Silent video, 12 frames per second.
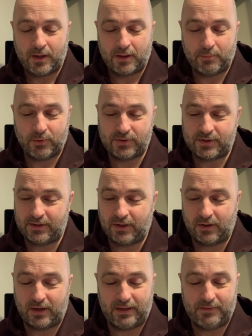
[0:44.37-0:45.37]
Person
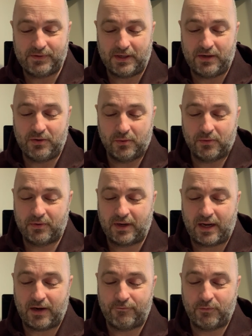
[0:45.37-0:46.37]
there lives in Northern
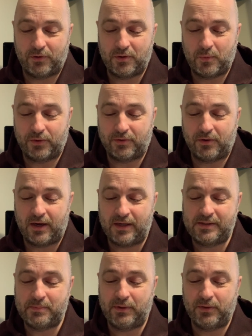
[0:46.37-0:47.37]
California with her
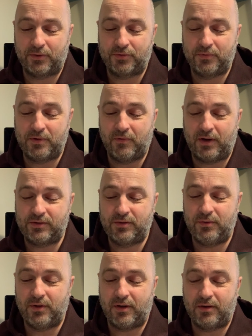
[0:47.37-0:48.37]
husband, her 3 rescue
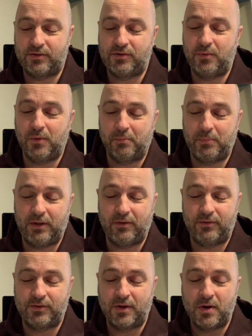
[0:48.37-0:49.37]
dogs, 2 are
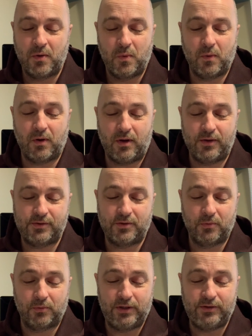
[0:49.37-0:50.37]
beagles, who are also
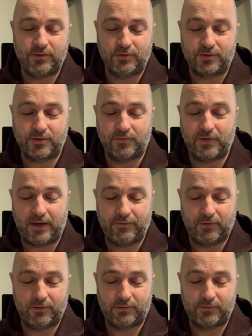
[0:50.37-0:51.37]
research survivors.